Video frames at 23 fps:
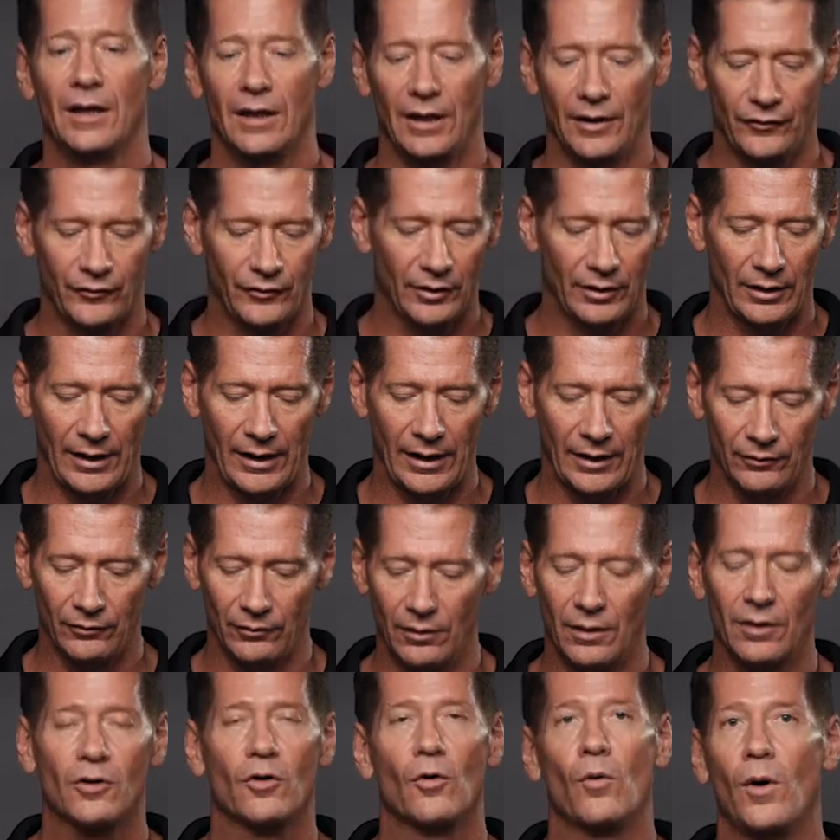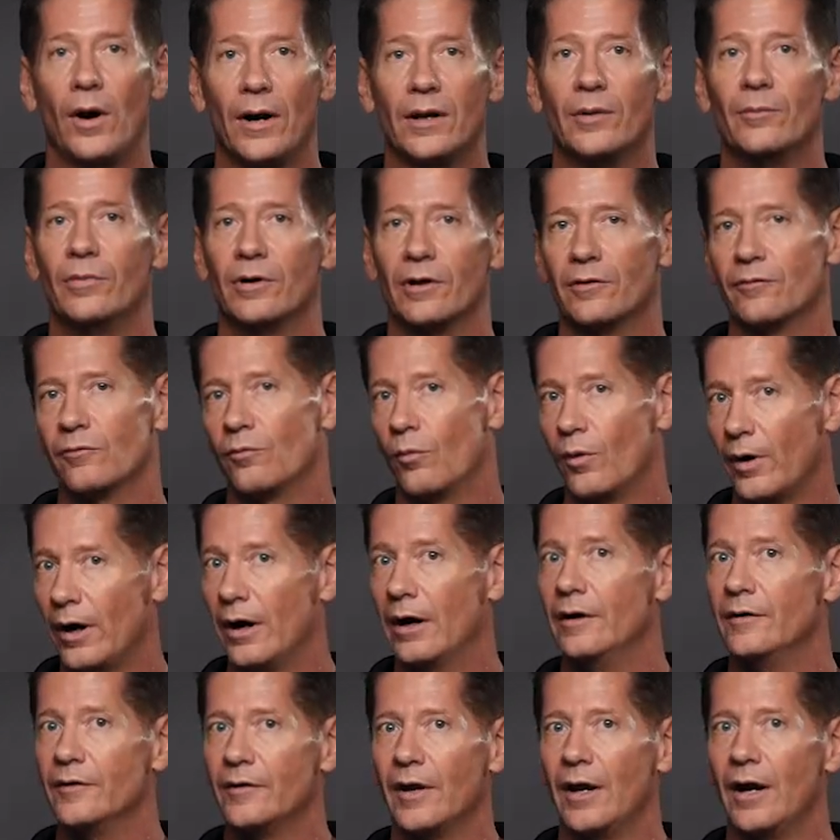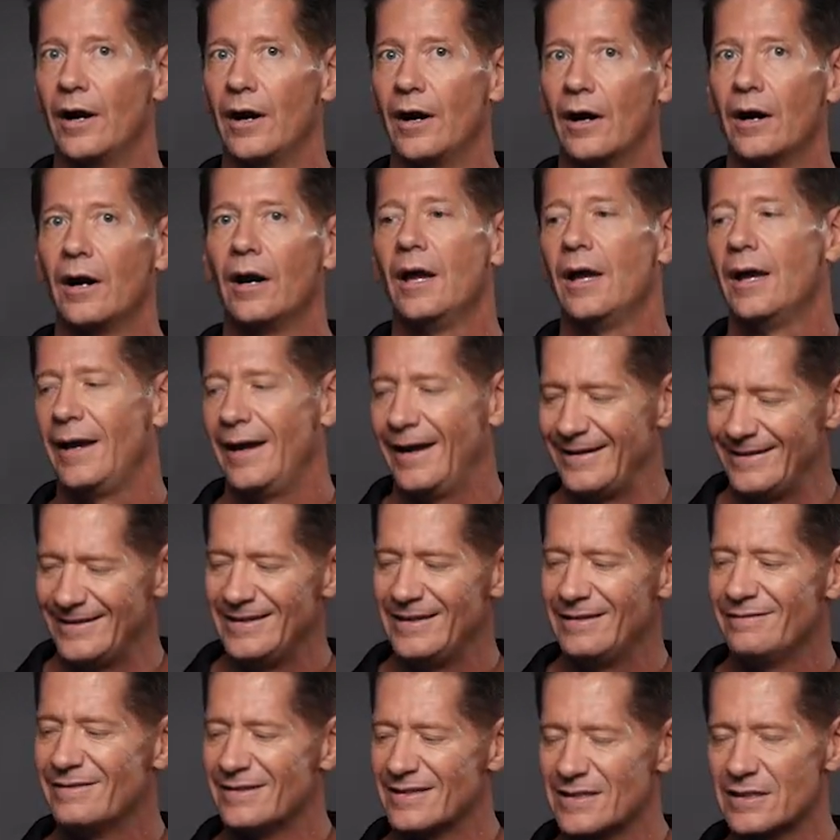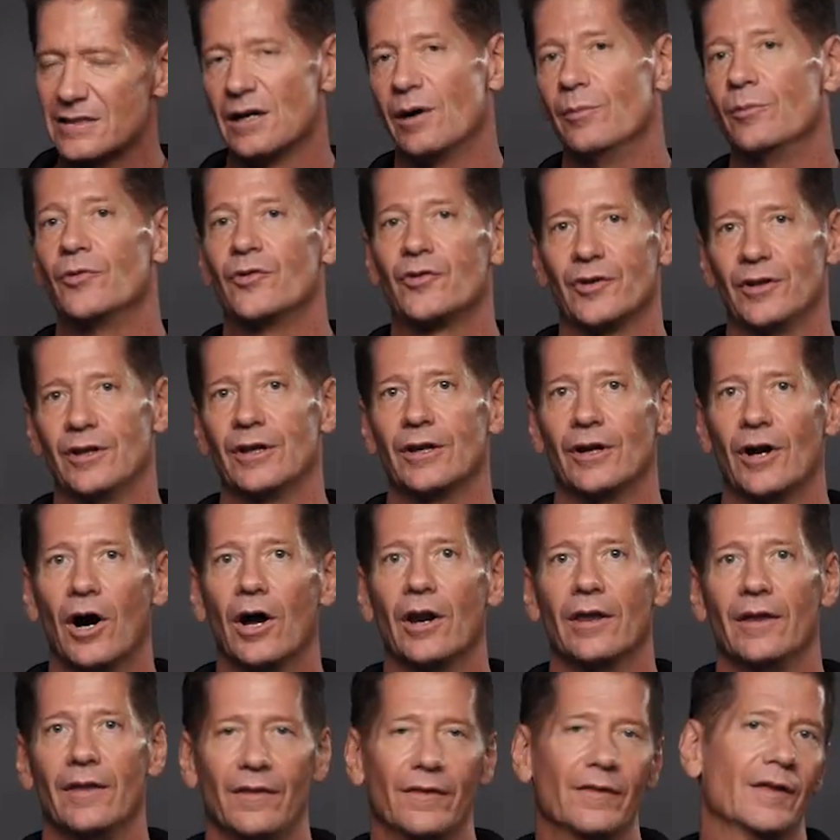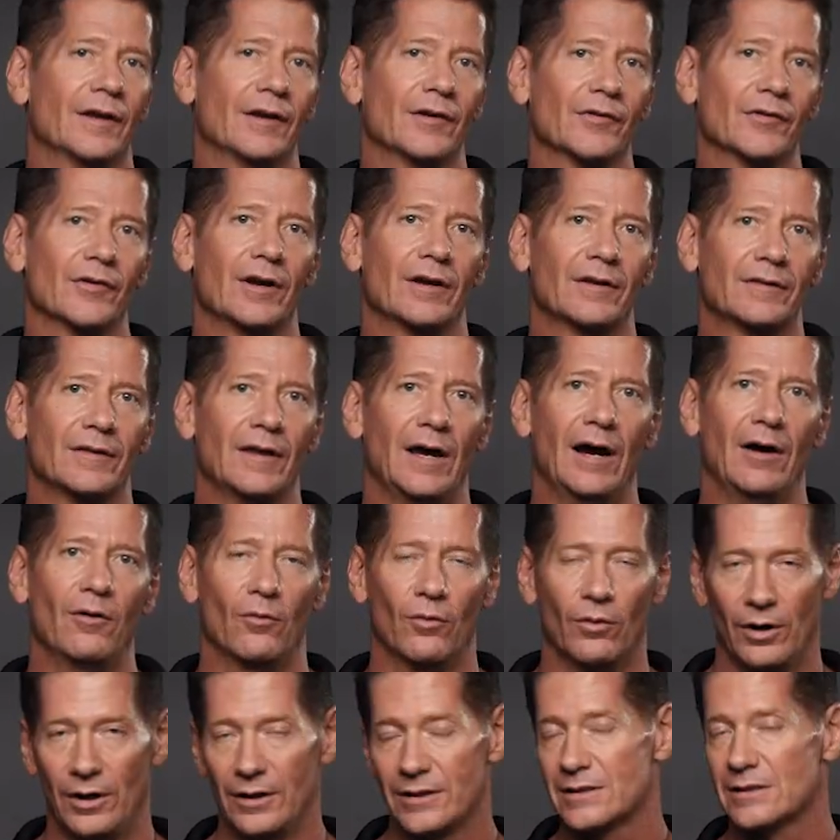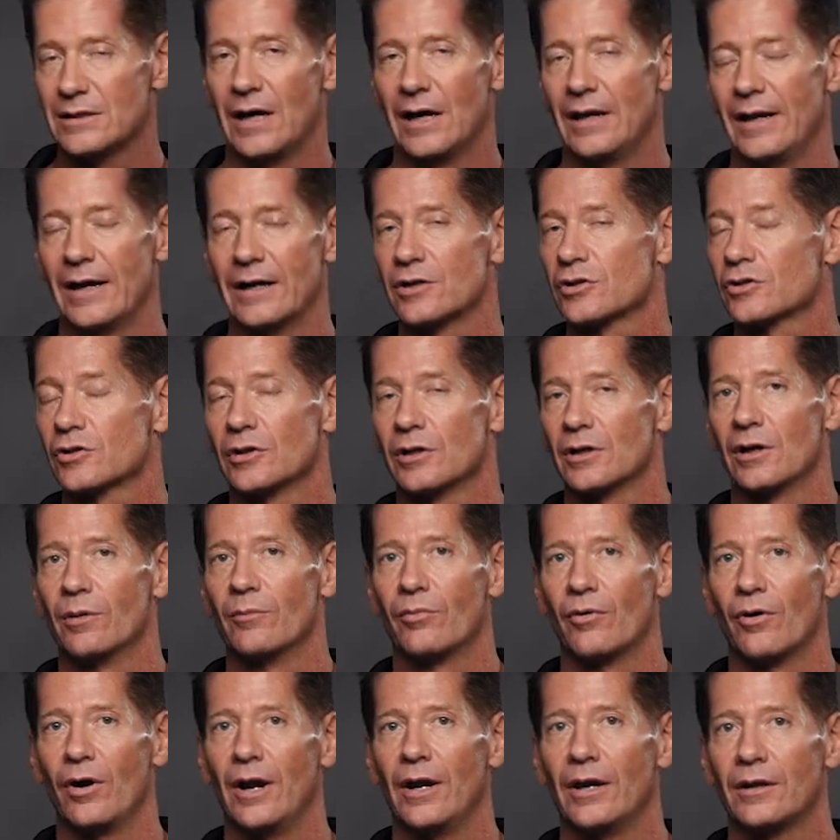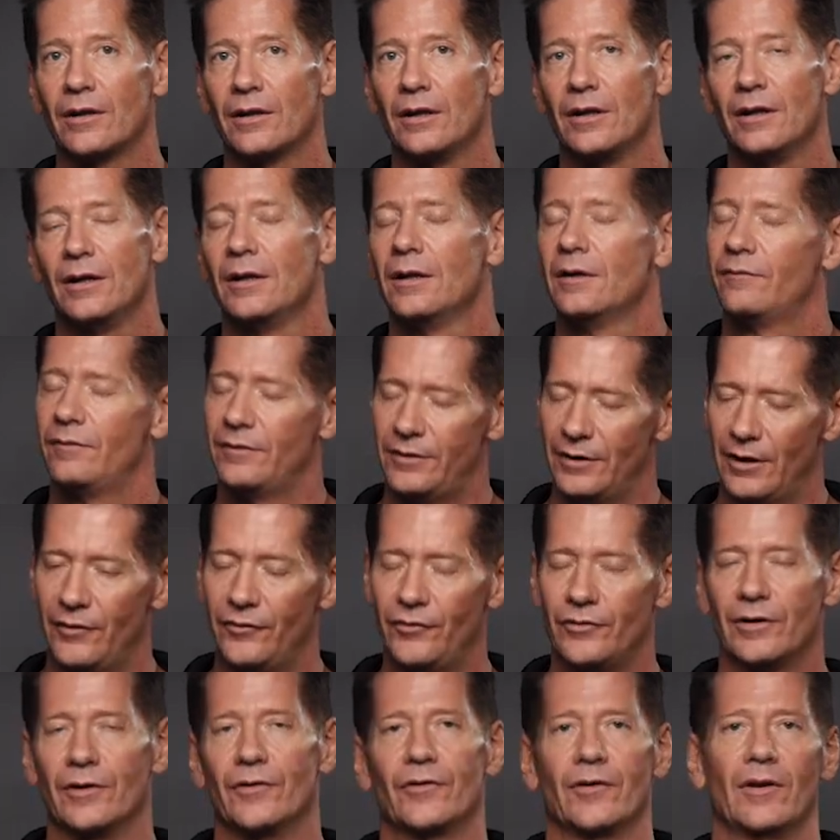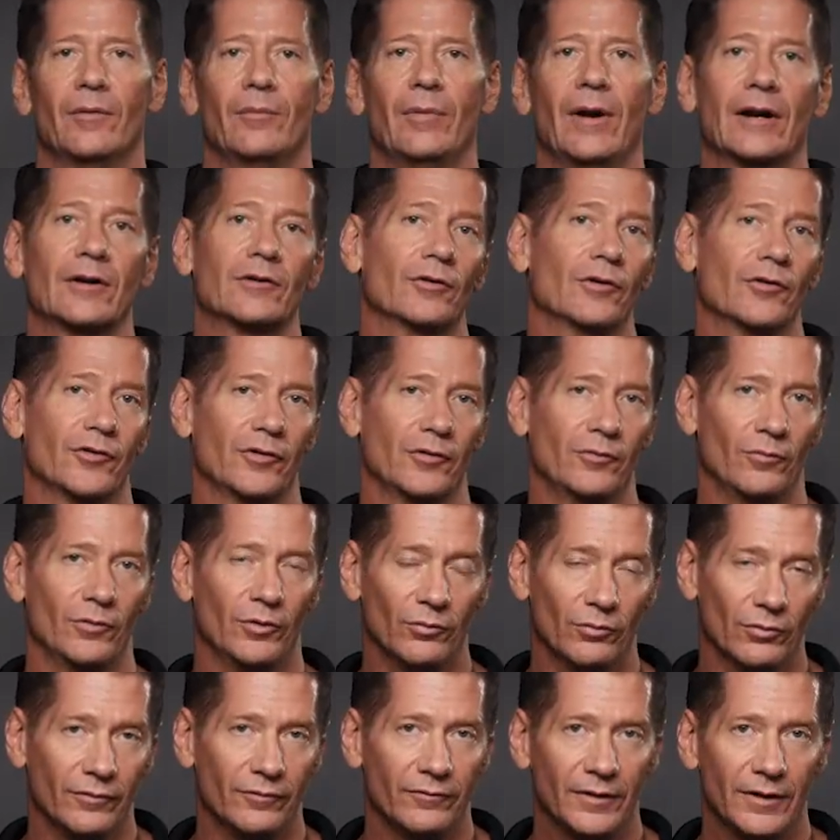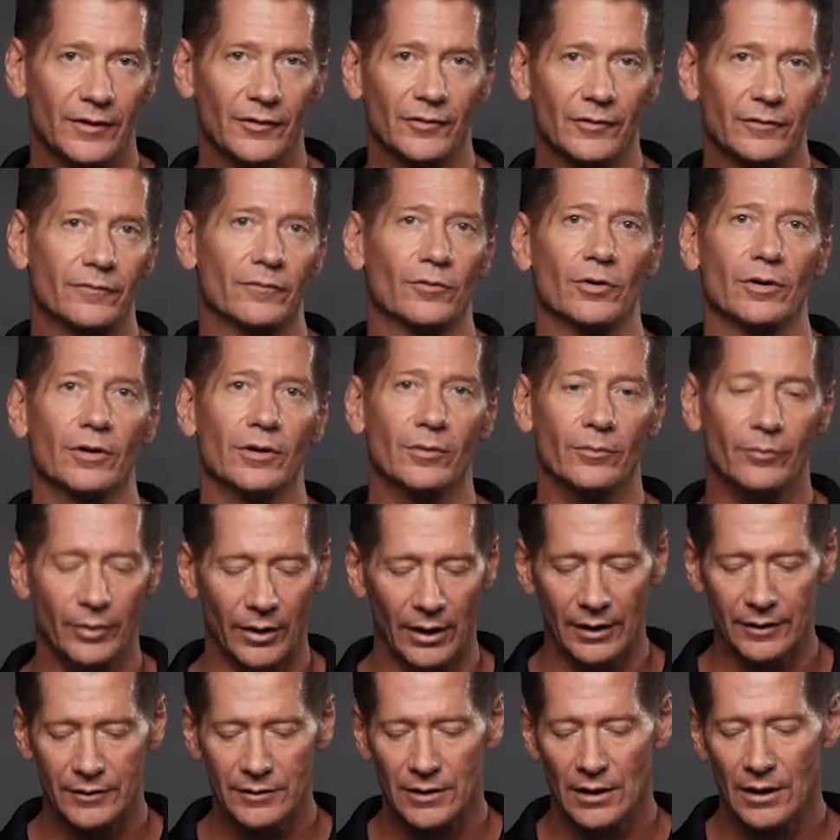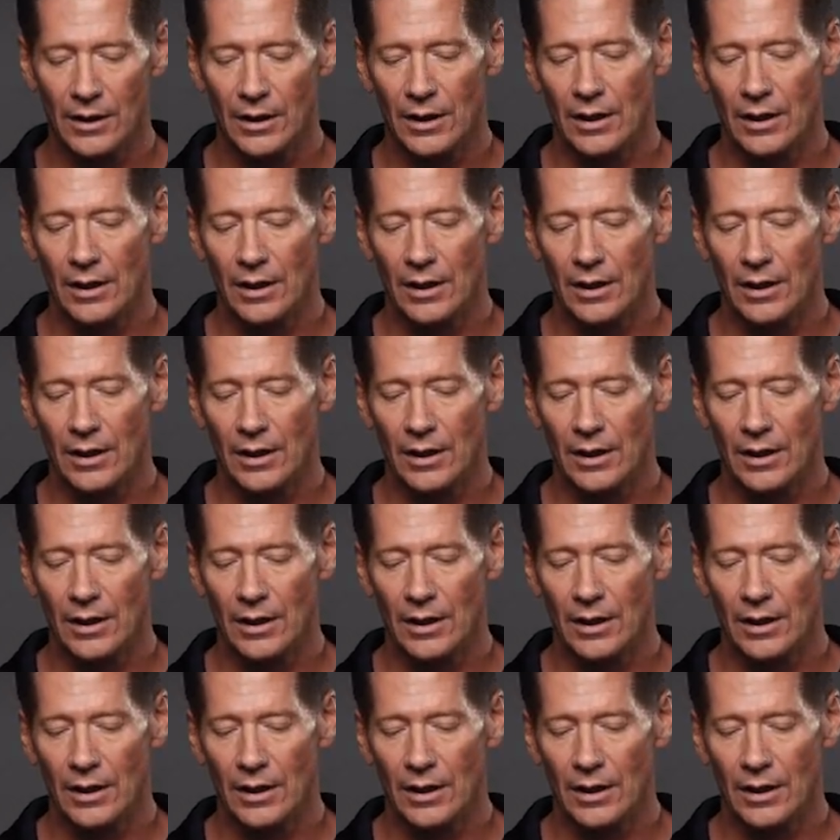It's going to handle quite a bit of wear and tear, and even some sitting on it and things like that, where it's not actually going to break. If it does, you can send it back to us and we will fix it for you. But